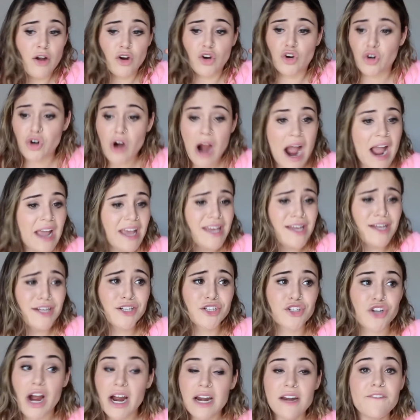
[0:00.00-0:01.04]

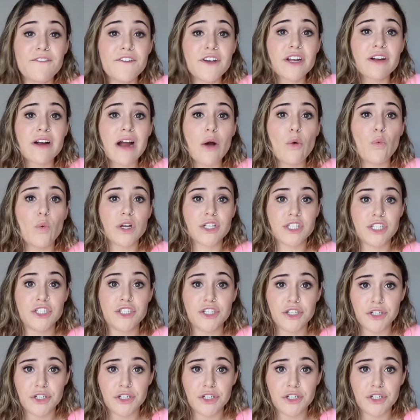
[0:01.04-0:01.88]
crying, trying to figure out what to